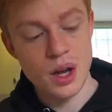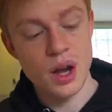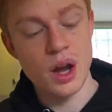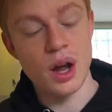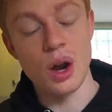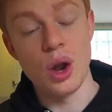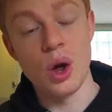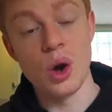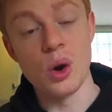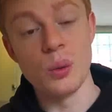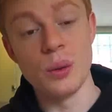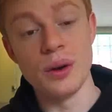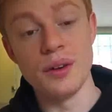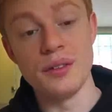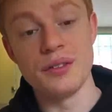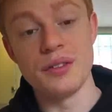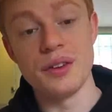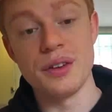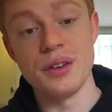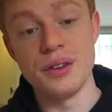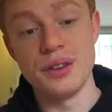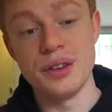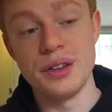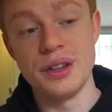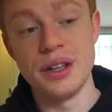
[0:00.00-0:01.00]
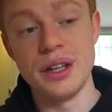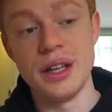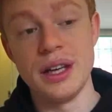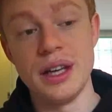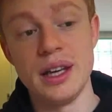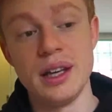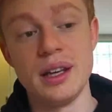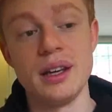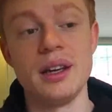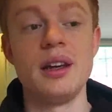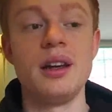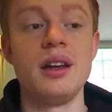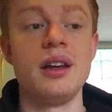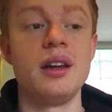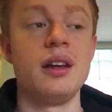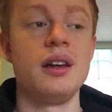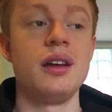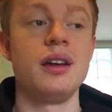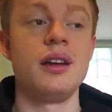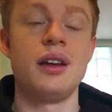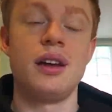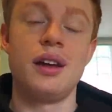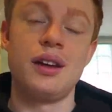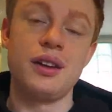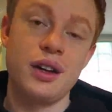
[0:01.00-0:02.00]
along with the
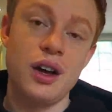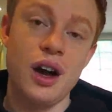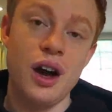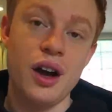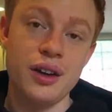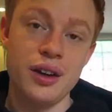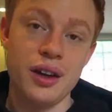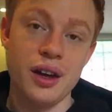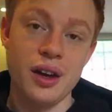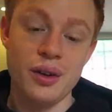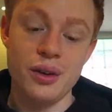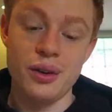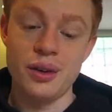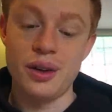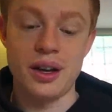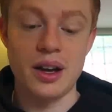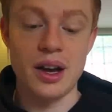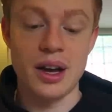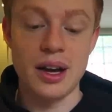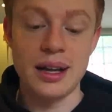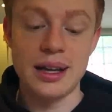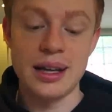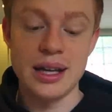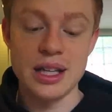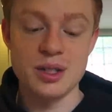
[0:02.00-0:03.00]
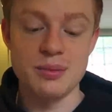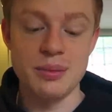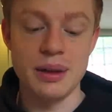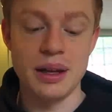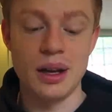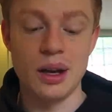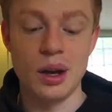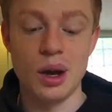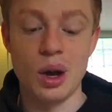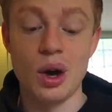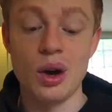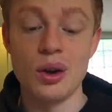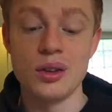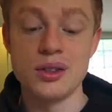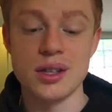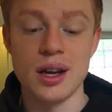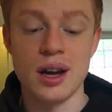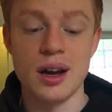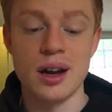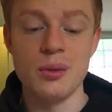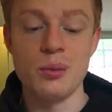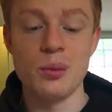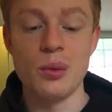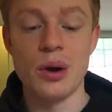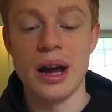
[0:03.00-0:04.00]
cardio, kind of gives me a lot of
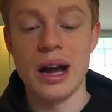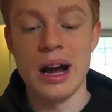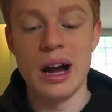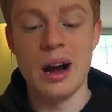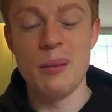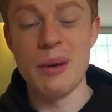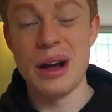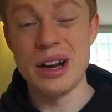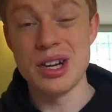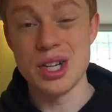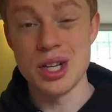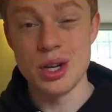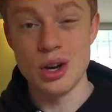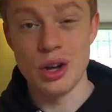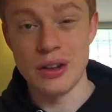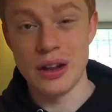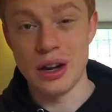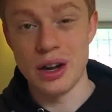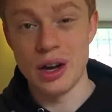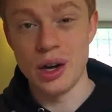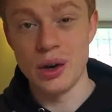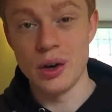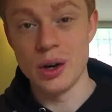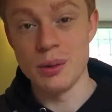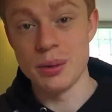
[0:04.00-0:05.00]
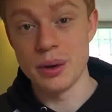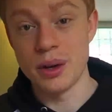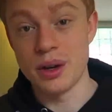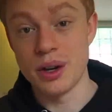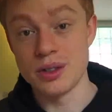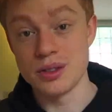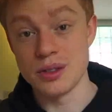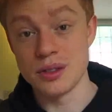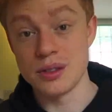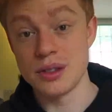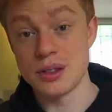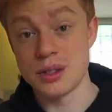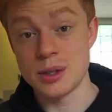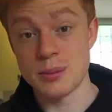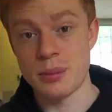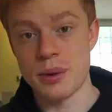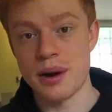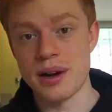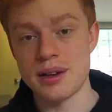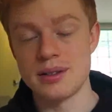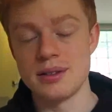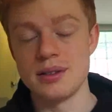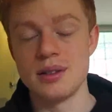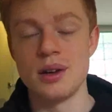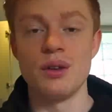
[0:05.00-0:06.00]
time where I'm actually not that hungry because of the
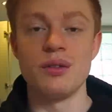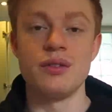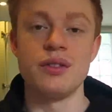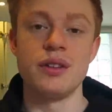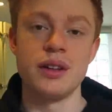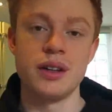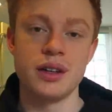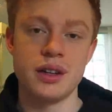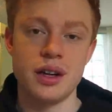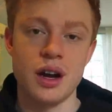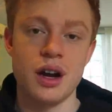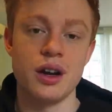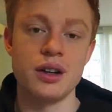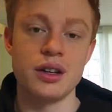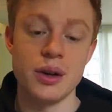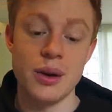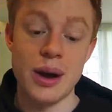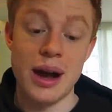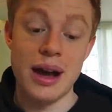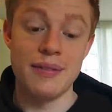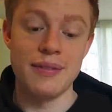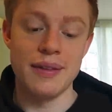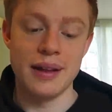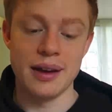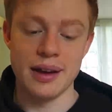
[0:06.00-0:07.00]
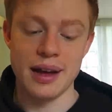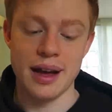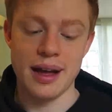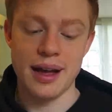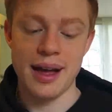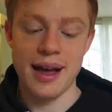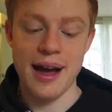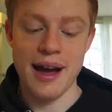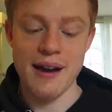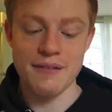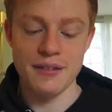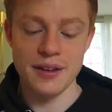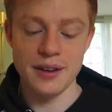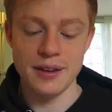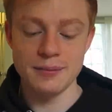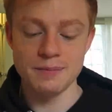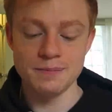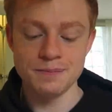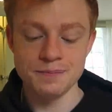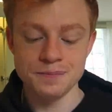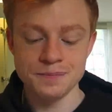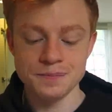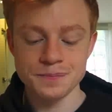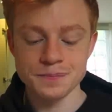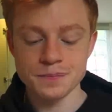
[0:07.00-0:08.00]
suppressant of the cardio and the
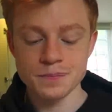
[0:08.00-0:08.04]
caffeine.